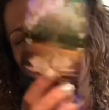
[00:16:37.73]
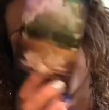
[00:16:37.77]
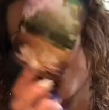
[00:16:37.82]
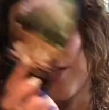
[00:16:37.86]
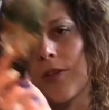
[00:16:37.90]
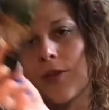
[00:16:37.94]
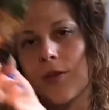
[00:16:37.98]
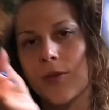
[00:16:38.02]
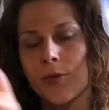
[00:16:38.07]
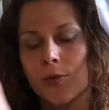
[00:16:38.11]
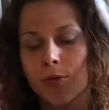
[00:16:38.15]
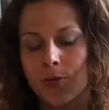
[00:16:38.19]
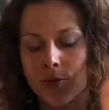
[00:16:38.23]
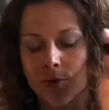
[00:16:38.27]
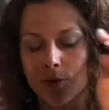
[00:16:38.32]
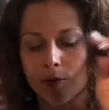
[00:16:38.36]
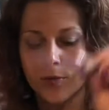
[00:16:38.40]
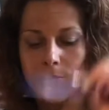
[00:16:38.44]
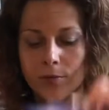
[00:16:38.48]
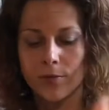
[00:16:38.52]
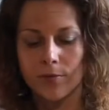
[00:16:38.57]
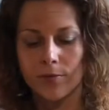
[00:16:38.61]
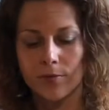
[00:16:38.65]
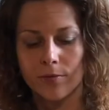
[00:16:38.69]
made it
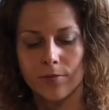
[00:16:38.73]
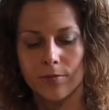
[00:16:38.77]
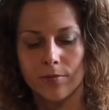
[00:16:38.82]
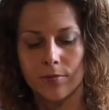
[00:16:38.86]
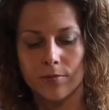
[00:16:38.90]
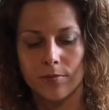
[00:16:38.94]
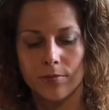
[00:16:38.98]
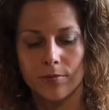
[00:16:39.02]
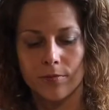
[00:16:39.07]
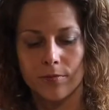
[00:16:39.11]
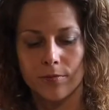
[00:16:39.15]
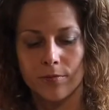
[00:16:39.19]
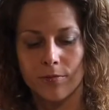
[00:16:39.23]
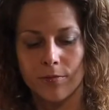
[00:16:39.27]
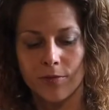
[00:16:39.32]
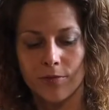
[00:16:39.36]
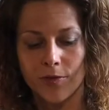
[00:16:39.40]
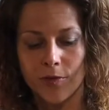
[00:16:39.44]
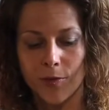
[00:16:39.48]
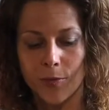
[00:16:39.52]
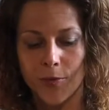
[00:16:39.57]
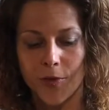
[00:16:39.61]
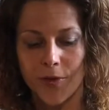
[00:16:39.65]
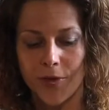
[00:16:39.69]
through
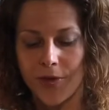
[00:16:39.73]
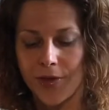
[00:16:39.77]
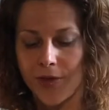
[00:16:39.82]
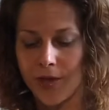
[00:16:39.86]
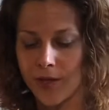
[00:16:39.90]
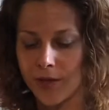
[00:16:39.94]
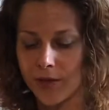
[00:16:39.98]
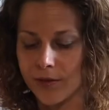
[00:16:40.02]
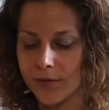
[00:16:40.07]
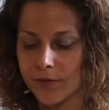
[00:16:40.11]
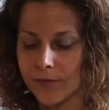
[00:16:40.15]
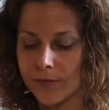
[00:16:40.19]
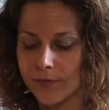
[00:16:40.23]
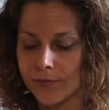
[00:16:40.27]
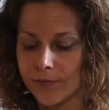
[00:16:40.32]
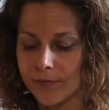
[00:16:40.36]
from within.